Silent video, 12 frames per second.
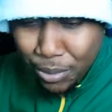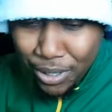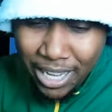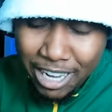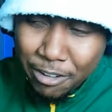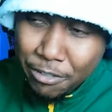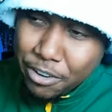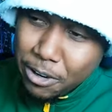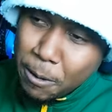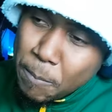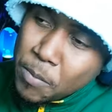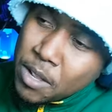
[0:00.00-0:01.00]

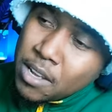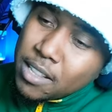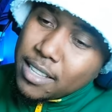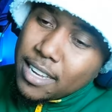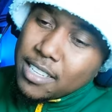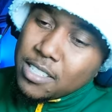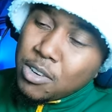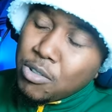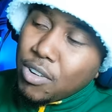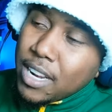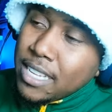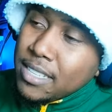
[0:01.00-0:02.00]
behavior. That is
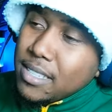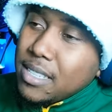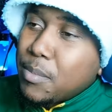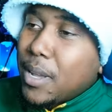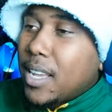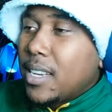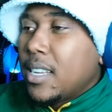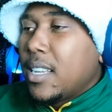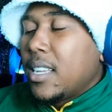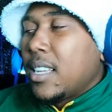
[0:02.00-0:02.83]
crazy, man.